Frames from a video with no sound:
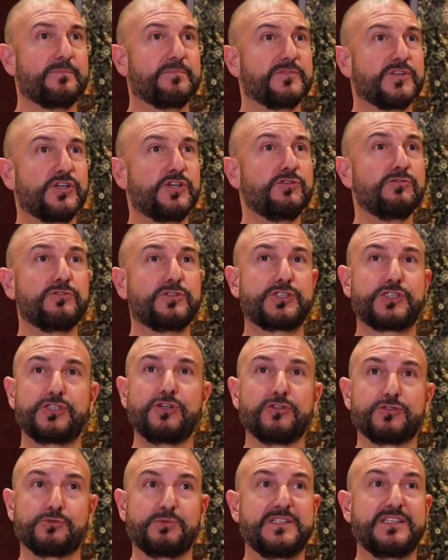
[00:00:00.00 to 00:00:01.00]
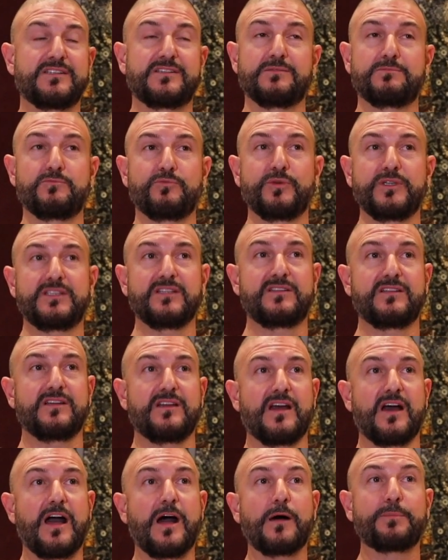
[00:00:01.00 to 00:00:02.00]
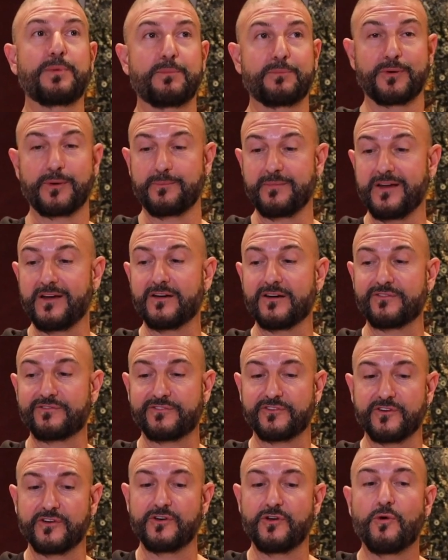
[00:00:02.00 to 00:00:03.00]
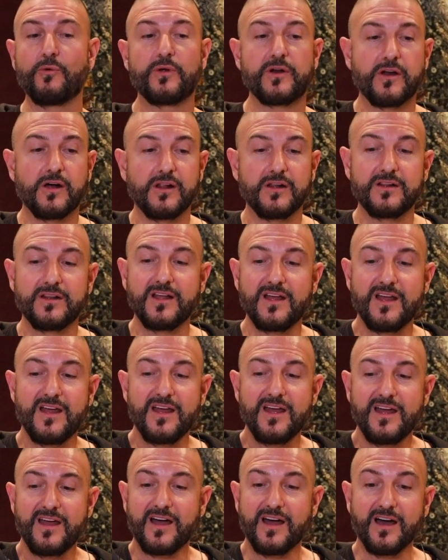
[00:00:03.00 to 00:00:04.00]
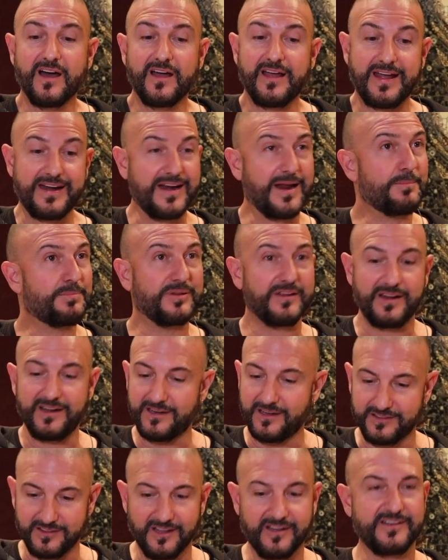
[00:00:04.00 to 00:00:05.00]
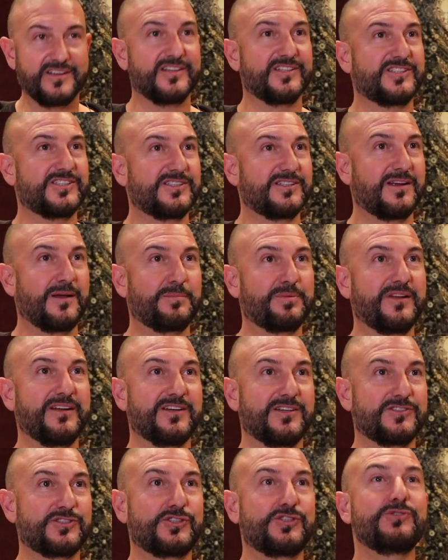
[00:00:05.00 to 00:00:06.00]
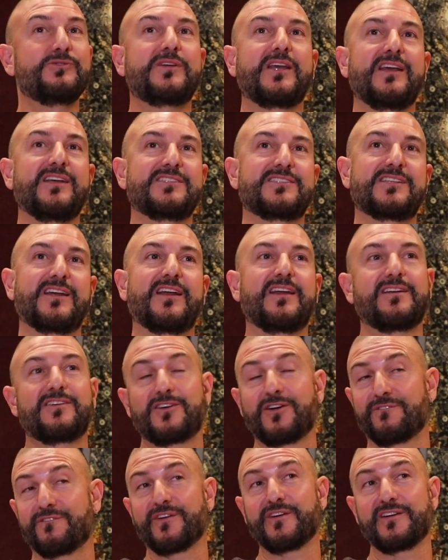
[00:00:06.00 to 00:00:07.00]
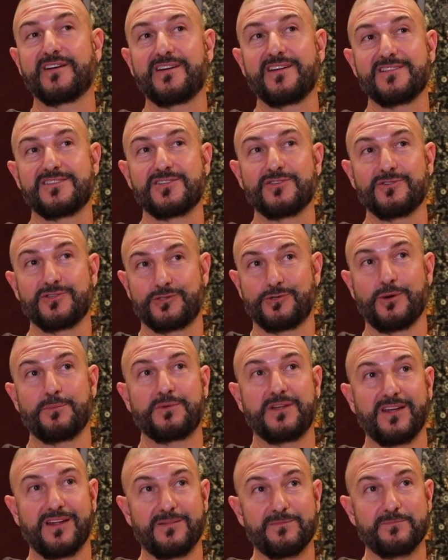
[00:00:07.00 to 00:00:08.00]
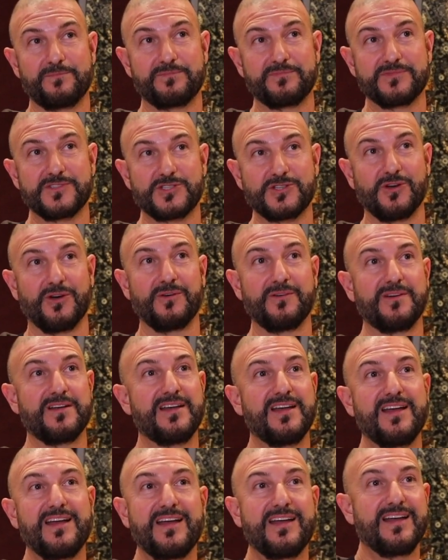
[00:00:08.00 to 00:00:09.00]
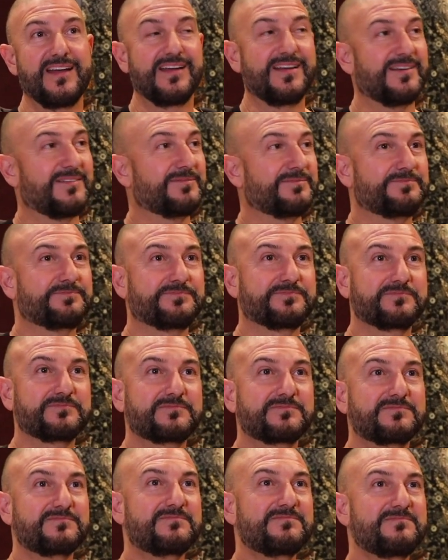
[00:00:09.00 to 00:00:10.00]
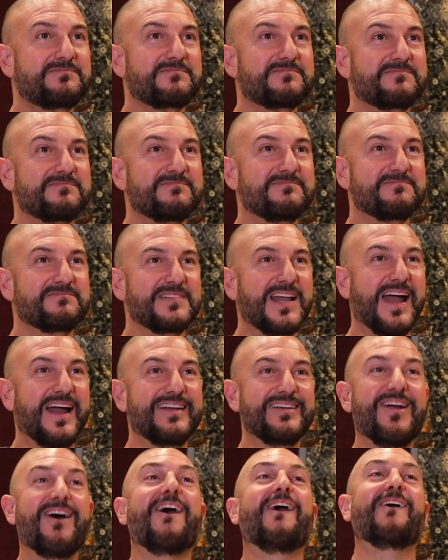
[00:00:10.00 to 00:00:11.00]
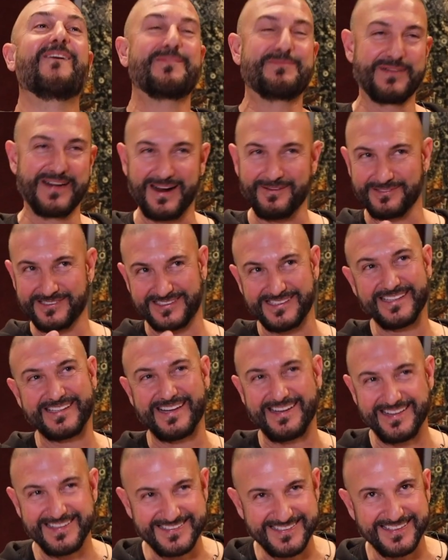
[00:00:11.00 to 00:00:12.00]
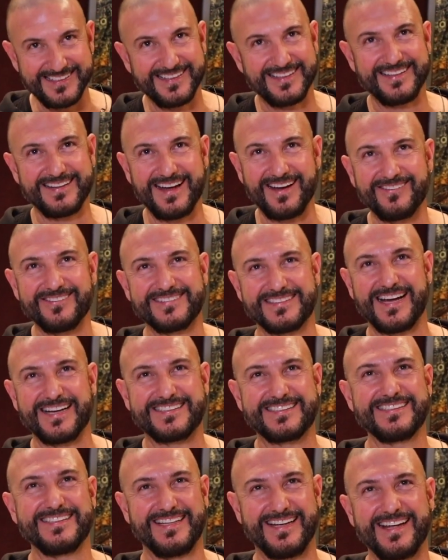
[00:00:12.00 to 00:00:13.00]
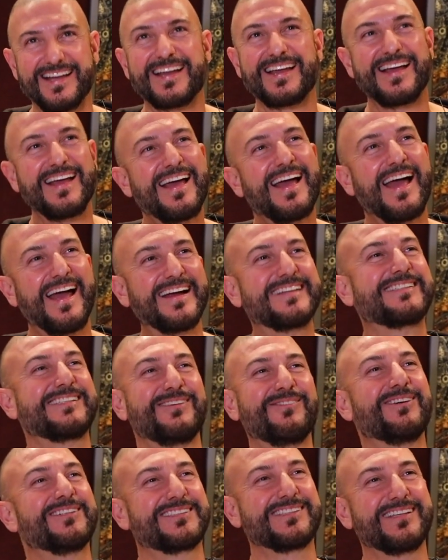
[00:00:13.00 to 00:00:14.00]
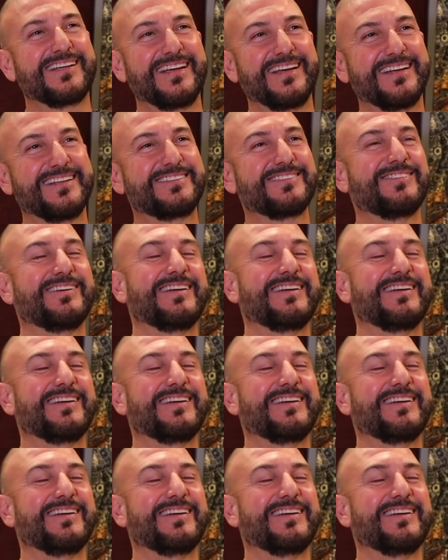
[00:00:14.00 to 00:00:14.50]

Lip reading: huge shows. We did the album premiere for Know It All, and I played a luggage. I played a suitcase that I converted into a drum kit. So. Are you sponsored by Samsonite? No, but I was looking into it. I actually was looking into